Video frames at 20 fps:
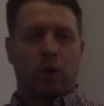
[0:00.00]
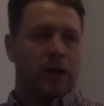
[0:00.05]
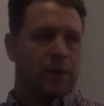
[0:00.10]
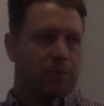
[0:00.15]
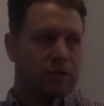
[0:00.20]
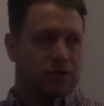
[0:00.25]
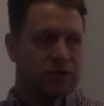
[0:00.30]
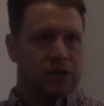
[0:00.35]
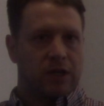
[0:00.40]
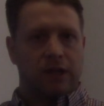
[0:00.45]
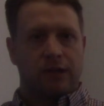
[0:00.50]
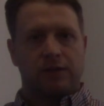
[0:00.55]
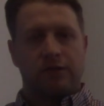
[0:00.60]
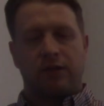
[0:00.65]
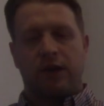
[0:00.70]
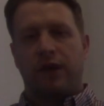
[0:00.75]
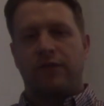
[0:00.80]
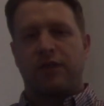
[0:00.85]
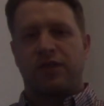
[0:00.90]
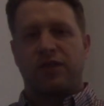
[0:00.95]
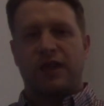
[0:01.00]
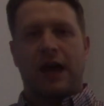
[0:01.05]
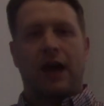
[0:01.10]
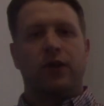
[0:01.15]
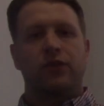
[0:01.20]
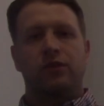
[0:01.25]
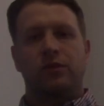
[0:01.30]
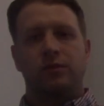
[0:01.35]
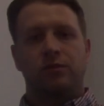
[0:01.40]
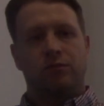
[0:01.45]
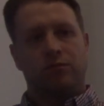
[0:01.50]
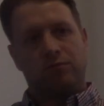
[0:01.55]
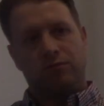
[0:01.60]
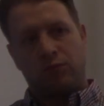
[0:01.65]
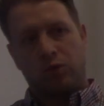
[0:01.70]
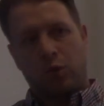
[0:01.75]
20% of 1,000,